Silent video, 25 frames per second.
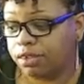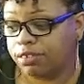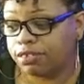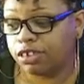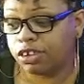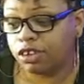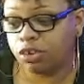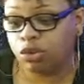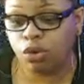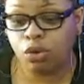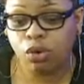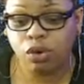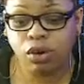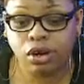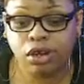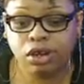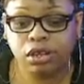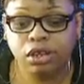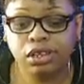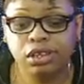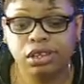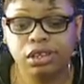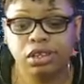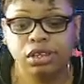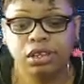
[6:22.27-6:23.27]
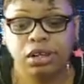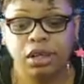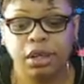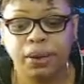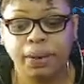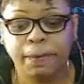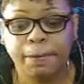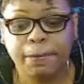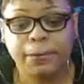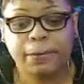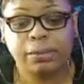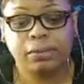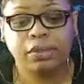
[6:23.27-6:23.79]
Swords.
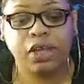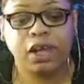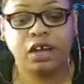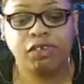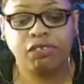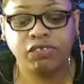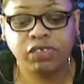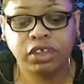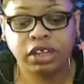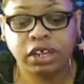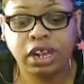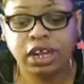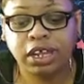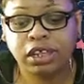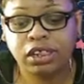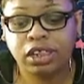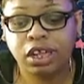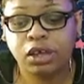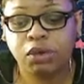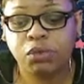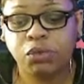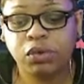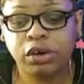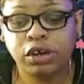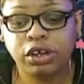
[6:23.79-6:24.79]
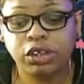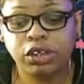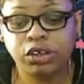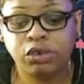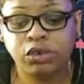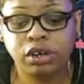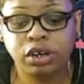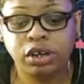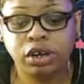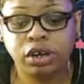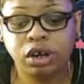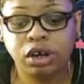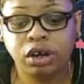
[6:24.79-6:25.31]
I feel like they want you
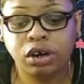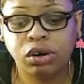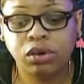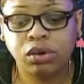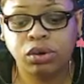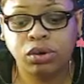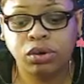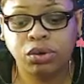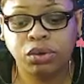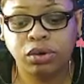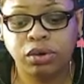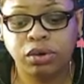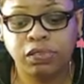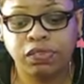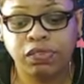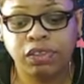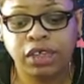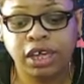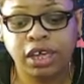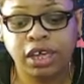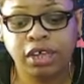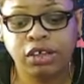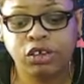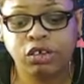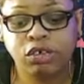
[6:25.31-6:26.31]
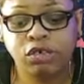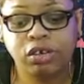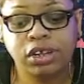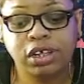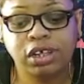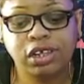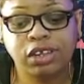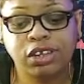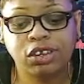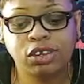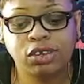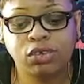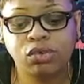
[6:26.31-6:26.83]
to know that you
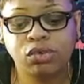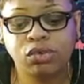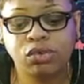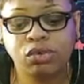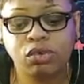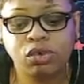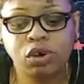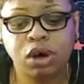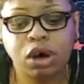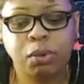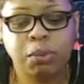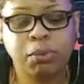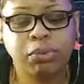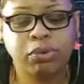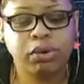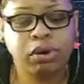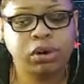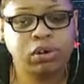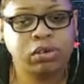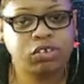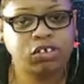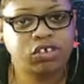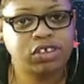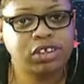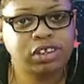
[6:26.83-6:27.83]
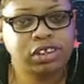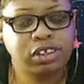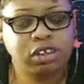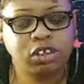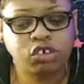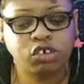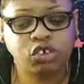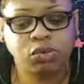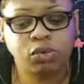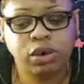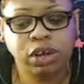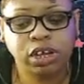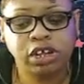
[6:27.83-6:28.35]
need to approach a
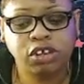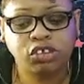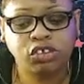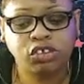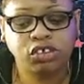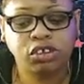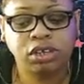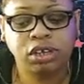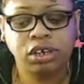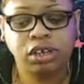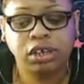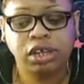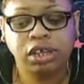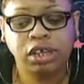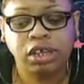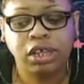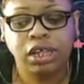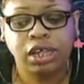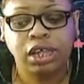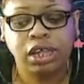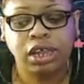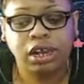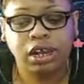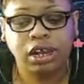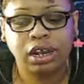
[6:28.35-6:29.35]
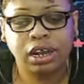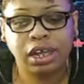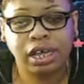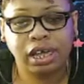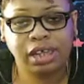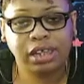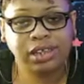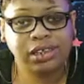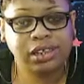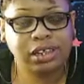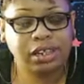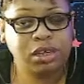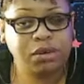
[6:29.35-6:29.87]
situation
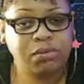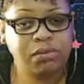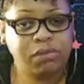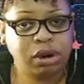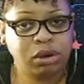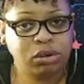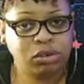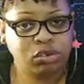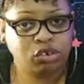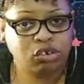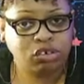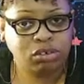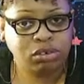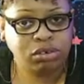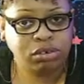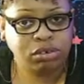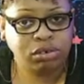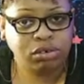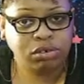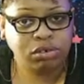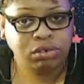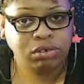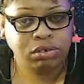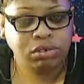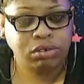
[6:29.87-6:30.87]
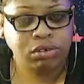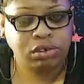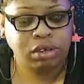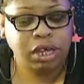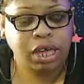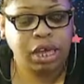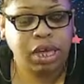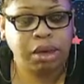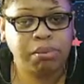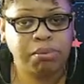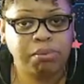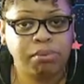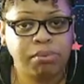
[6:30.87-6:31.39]
less emotional
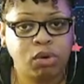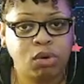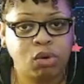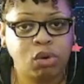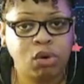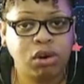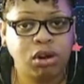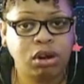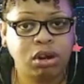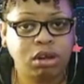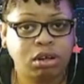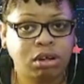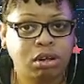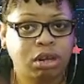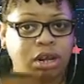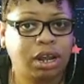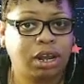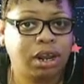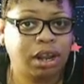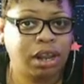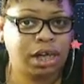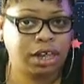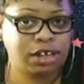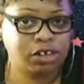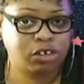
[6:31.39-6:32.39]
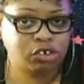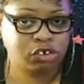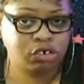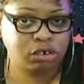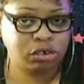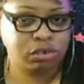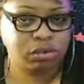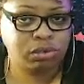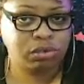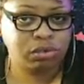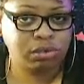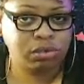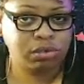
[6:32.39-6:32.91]
and more
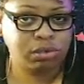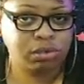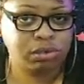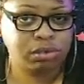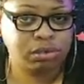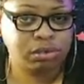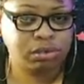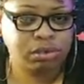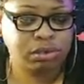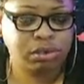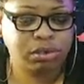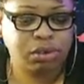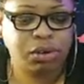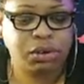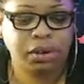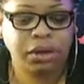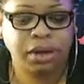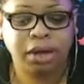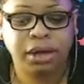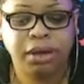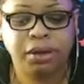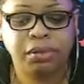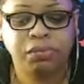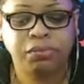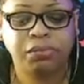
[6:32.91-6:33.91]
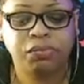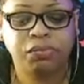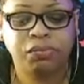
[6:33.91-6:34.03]
logical. Okay?